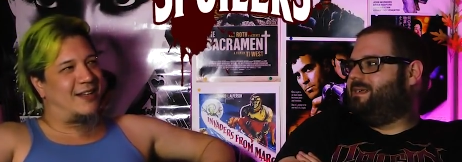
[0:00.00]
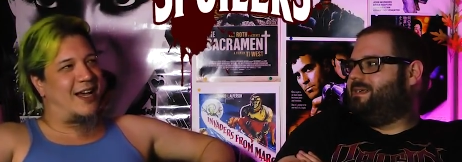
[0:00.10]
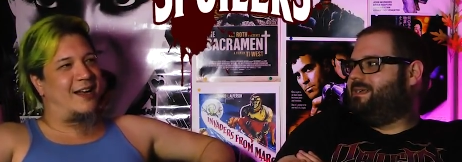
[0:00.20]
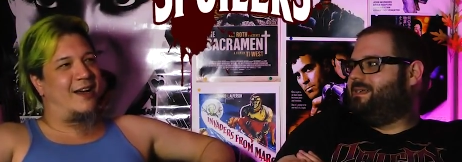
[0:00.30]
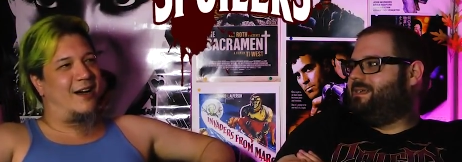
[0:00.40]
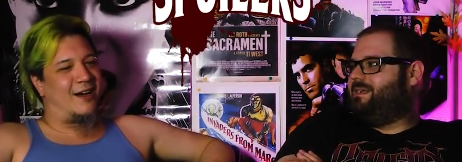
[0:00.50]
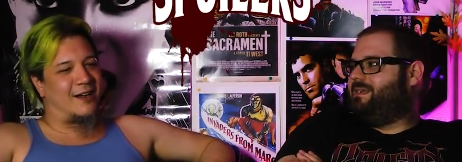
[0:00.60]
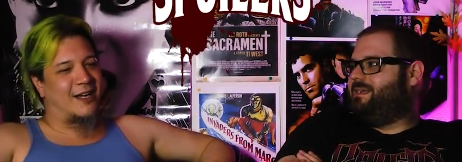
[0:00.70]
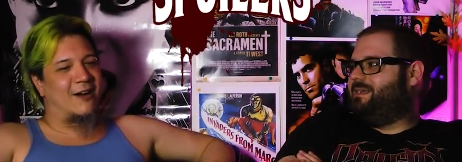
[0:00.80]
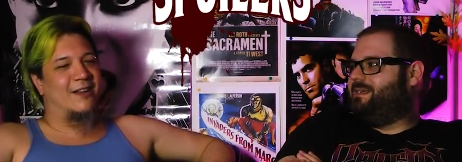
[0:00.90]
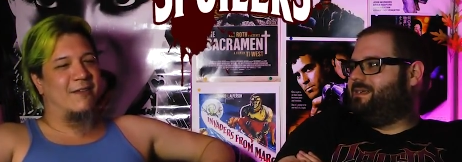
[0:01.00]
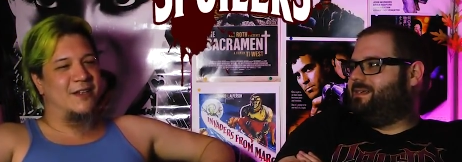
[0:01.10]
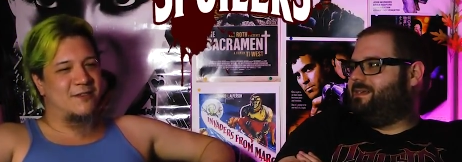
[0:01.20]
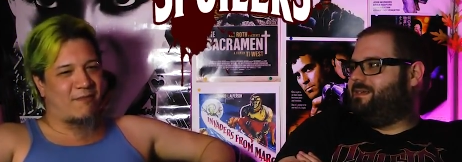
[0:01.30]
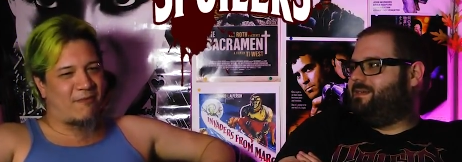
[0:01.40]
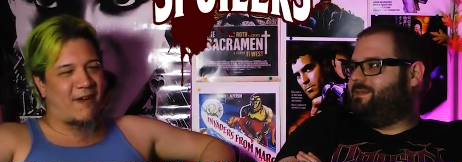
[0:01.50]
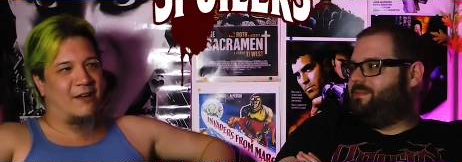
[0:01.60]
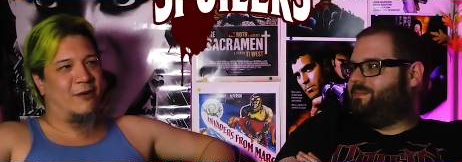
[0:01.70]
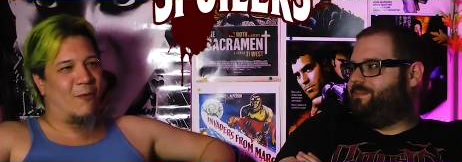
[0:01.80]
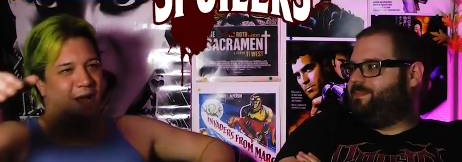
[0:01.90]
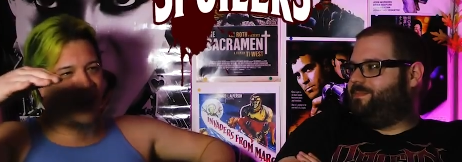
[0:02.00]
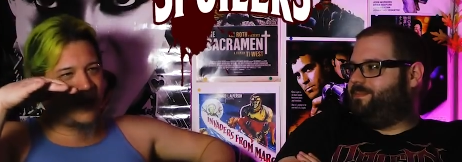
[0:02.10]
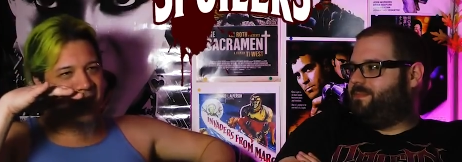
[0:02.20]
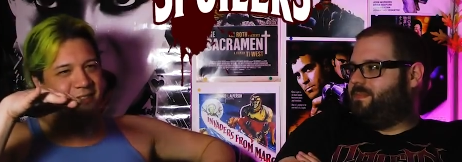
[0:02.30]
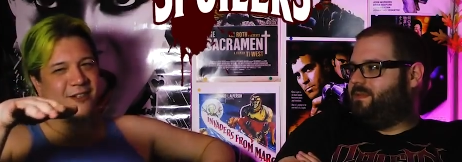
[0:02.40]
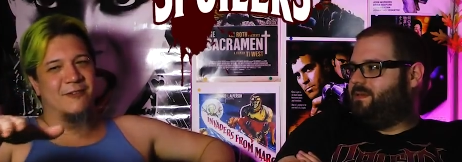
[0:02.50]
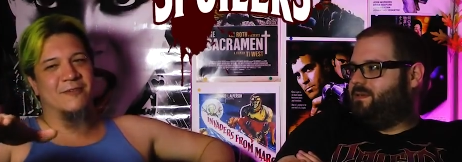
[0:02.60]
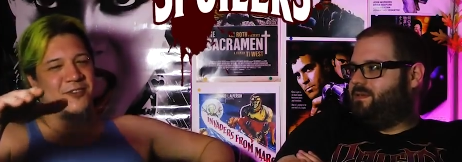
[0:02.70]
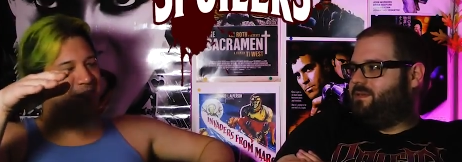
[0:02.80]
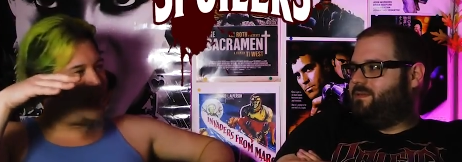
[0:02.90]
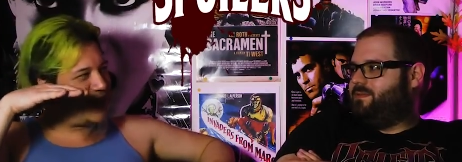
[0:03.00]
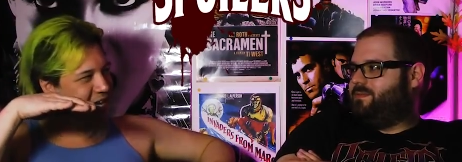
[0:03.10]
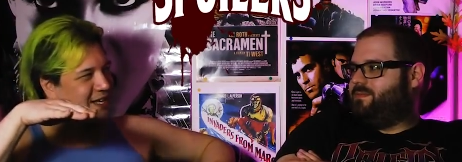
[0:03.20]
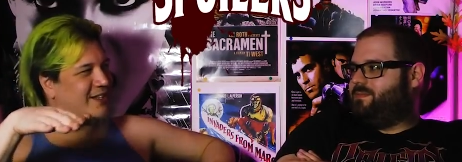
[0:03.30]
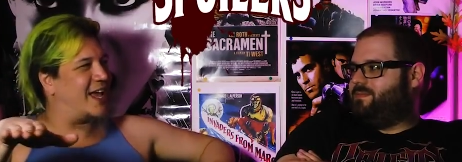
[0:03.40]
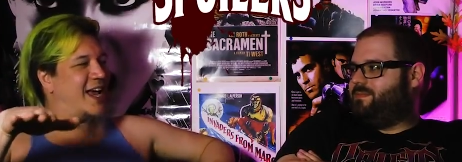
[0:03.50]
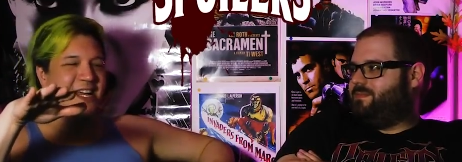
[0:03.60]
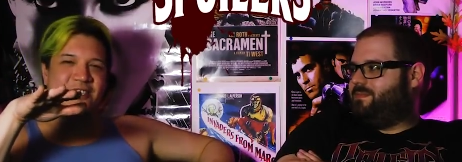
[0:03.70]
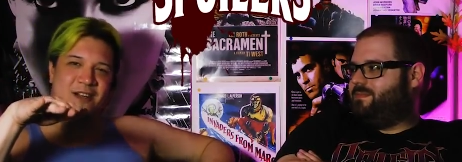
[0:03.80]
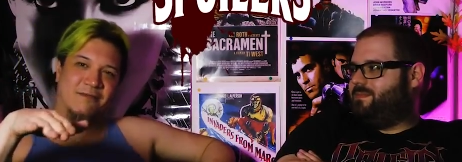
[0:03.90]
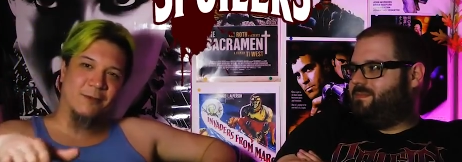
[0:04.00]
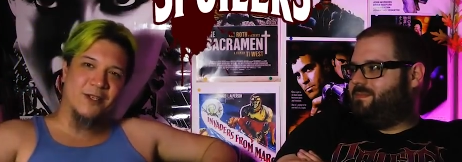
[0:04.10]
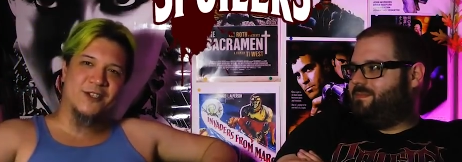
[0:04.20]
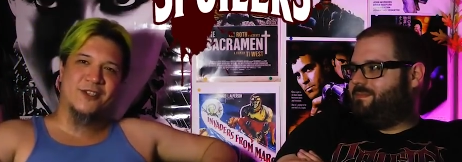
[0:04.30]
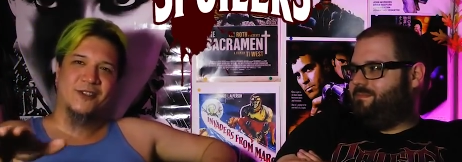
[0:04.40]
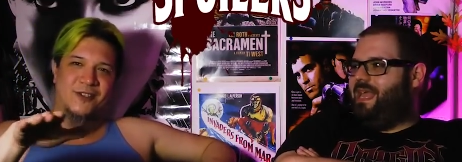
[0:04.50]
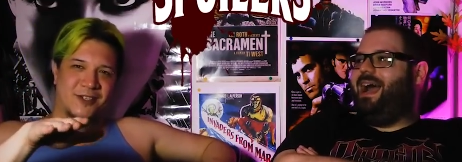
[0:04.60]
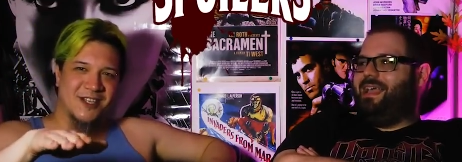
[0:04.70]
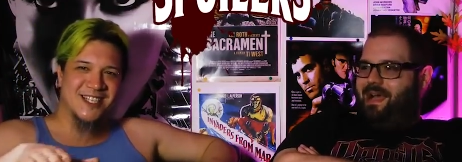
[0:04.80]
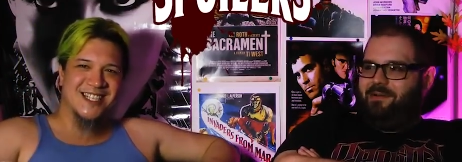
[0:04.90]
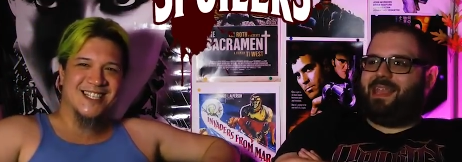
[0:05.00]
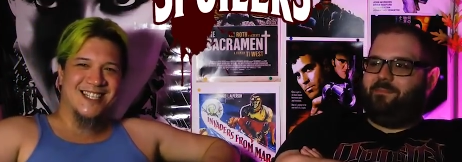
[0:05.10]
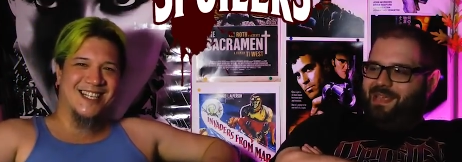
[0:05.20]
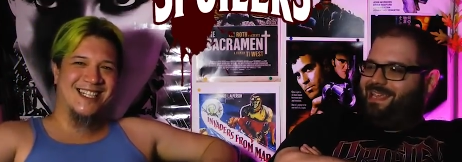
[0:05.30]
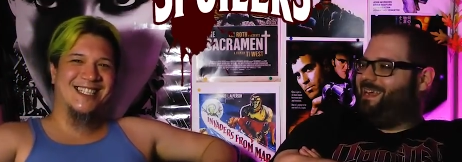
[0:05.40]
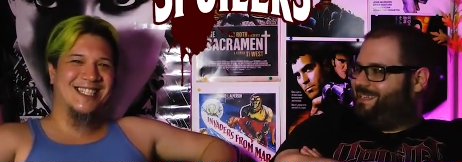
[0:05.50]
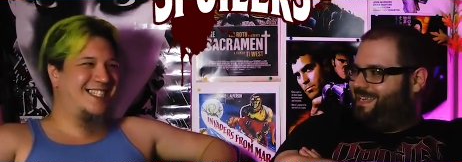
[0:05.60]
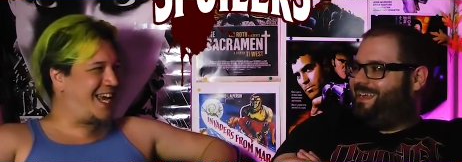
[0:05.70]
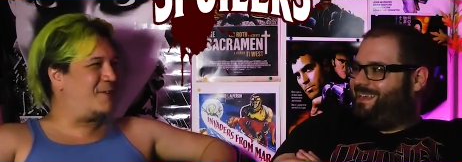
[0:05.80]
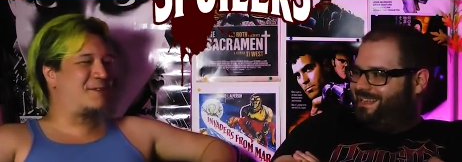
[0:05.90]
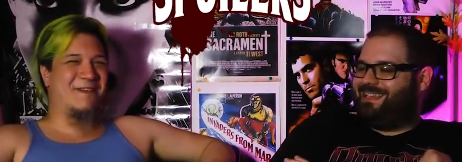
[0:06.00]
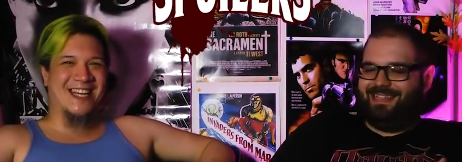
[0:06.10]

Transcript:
Speaker 1: that uh, Gareth Evans found a way to sneak in that Asian influence.
Speaker 2: Yeah, yeah, with that Peking scene. Yeah, with the